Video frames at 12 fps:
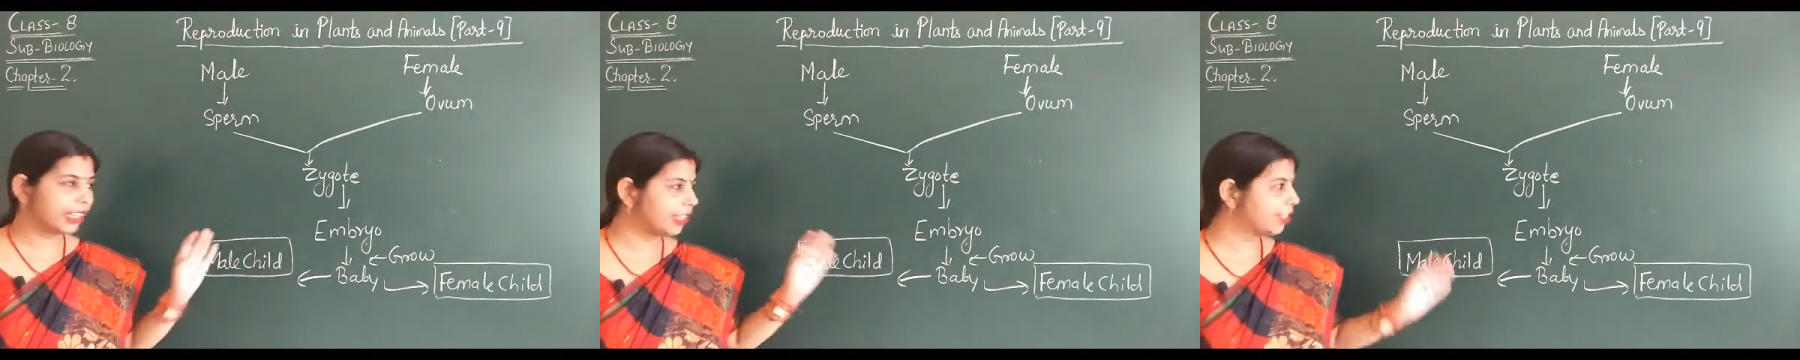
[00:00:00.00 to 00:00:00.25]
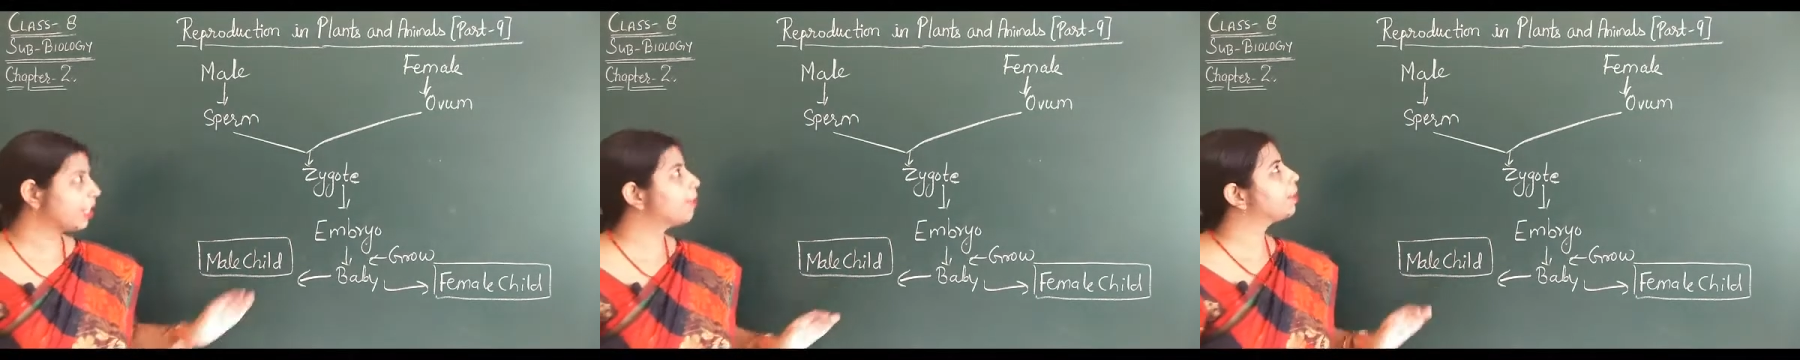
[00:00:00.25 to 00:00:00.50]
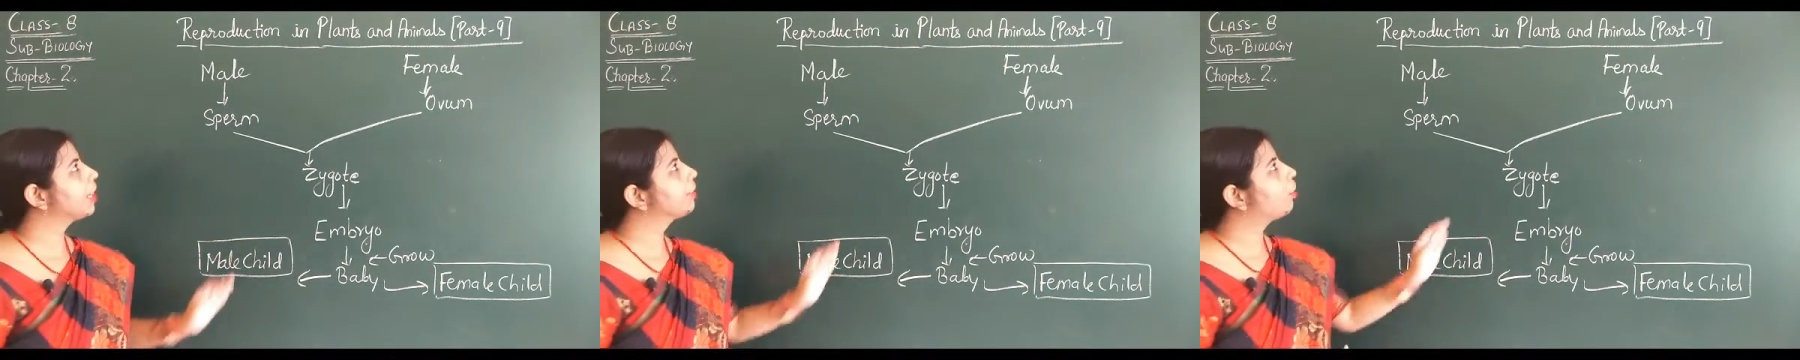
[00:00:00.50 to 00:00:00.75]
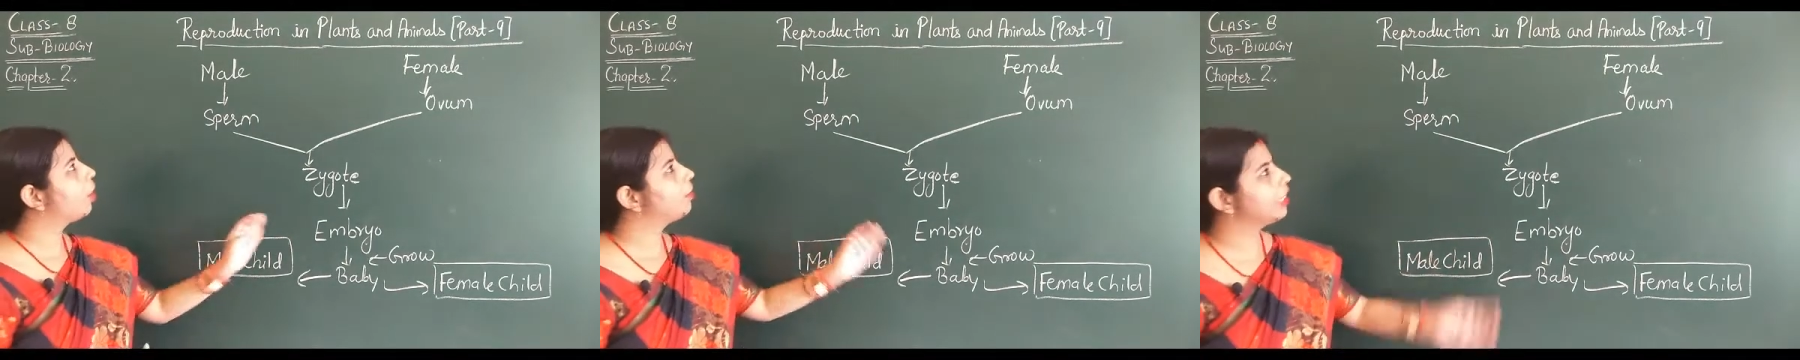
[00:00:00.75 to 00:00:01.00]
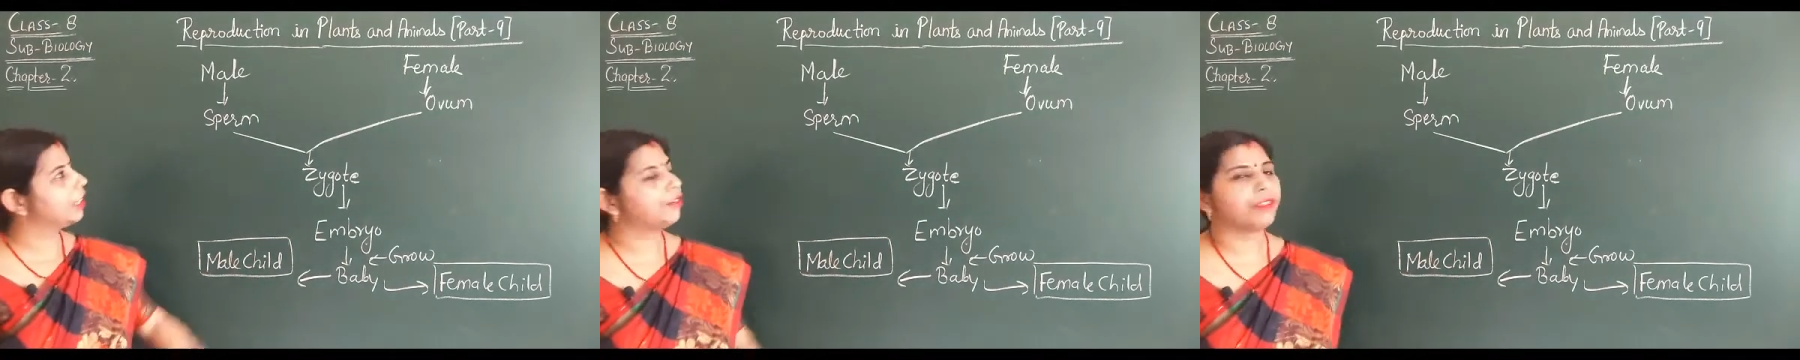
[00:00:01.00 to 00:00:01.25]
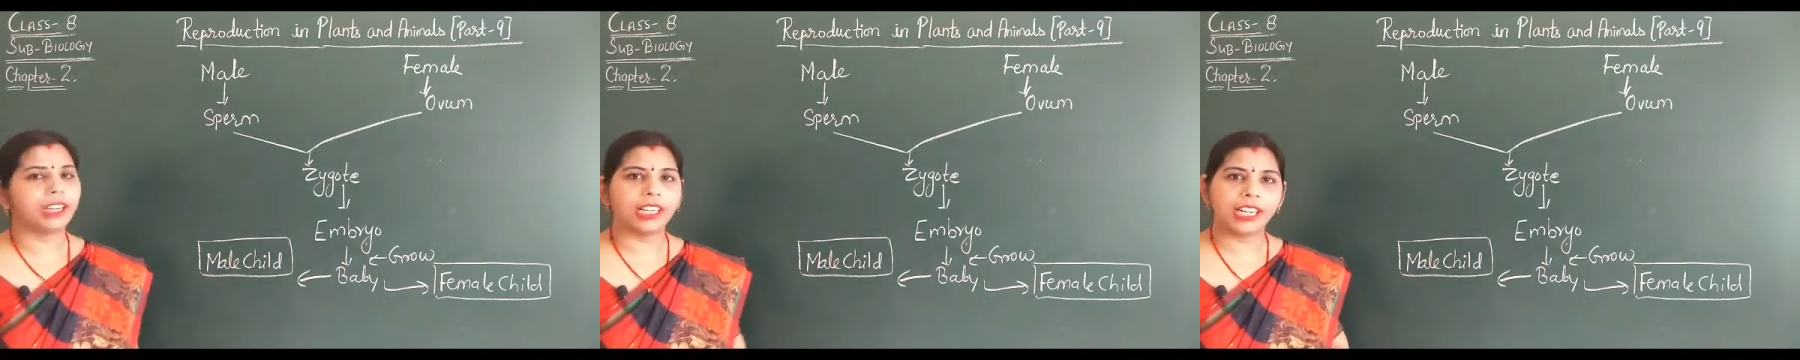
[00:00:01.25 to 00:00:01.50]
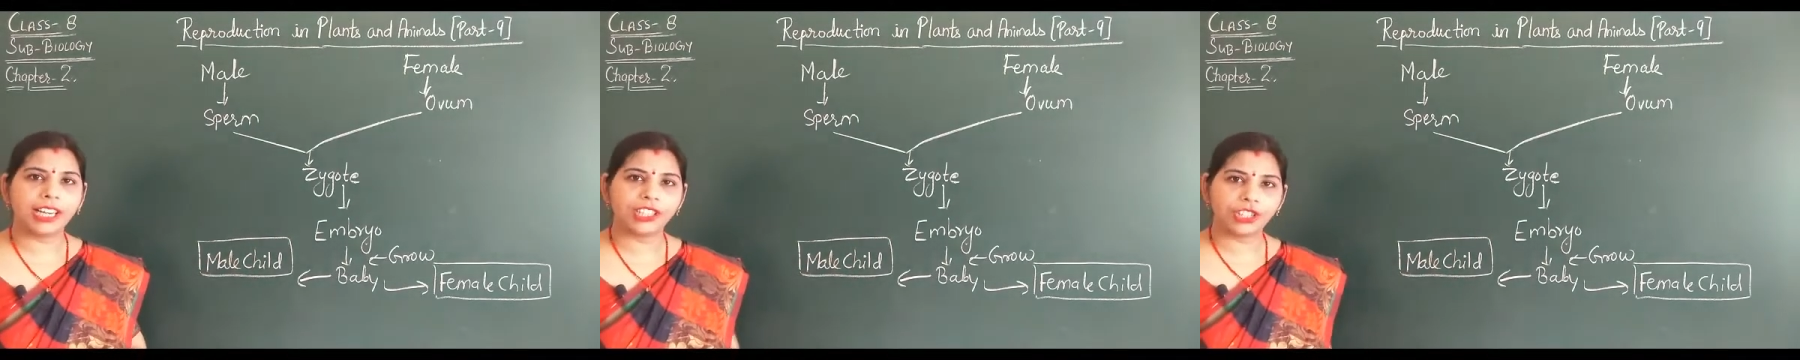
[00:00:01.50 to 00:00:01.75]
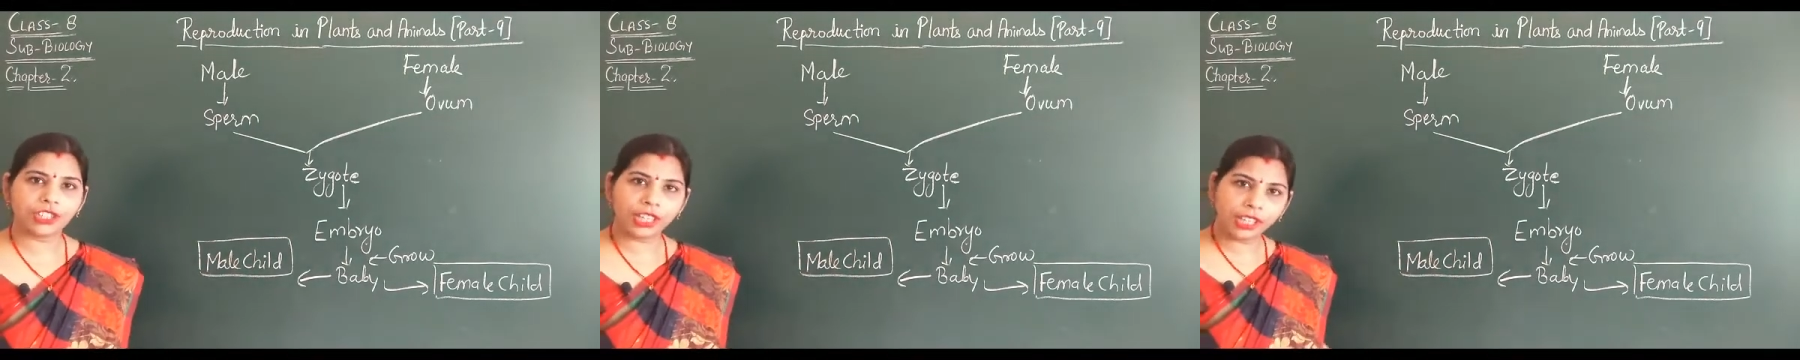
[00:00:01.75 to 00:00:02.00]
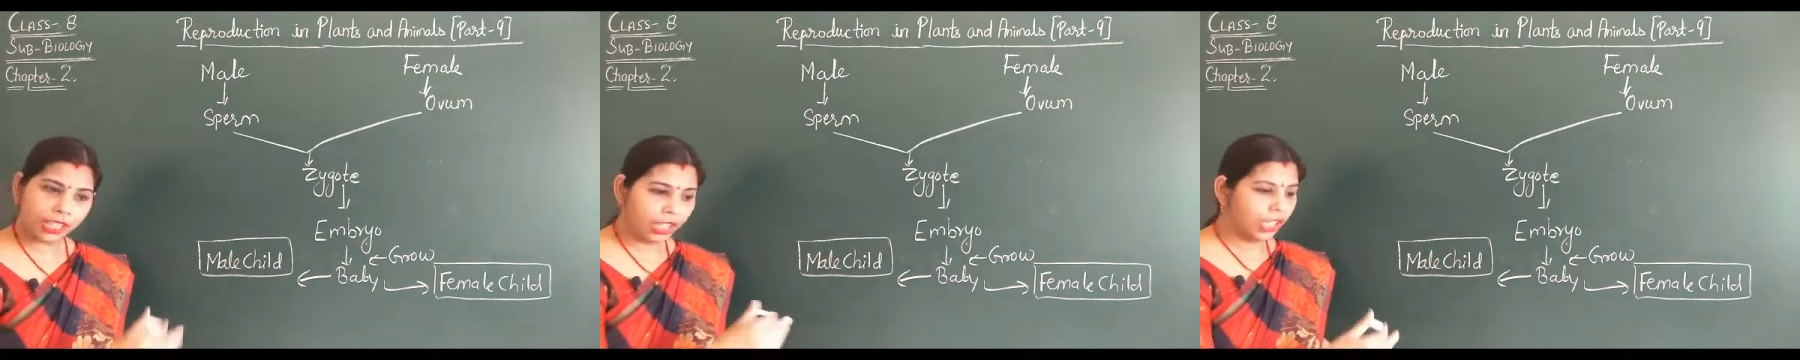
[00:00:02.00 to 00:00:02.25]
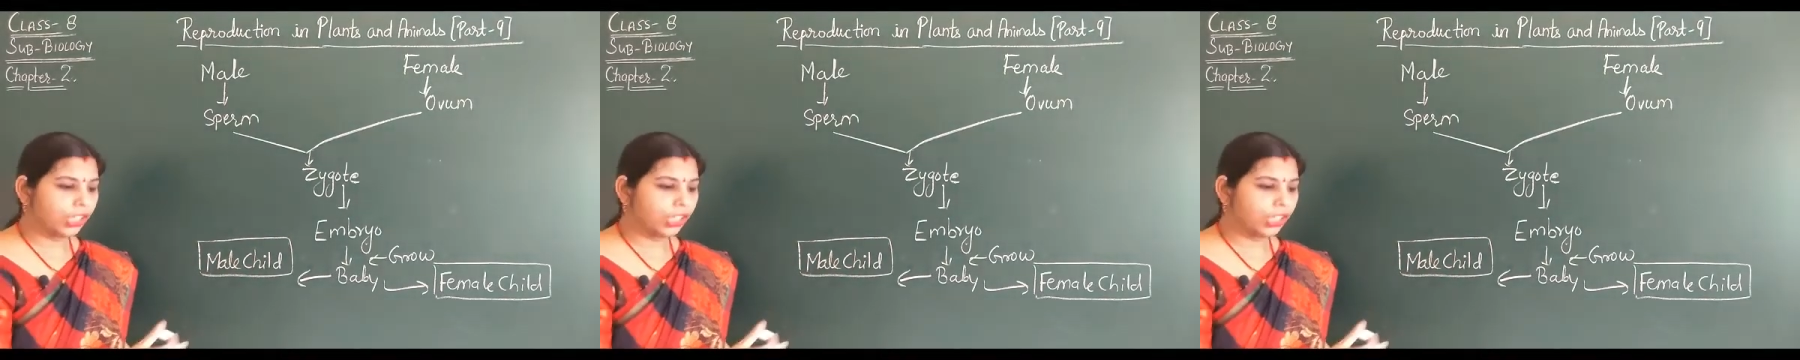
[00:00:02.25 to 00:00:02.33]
steps involved in the fertilization.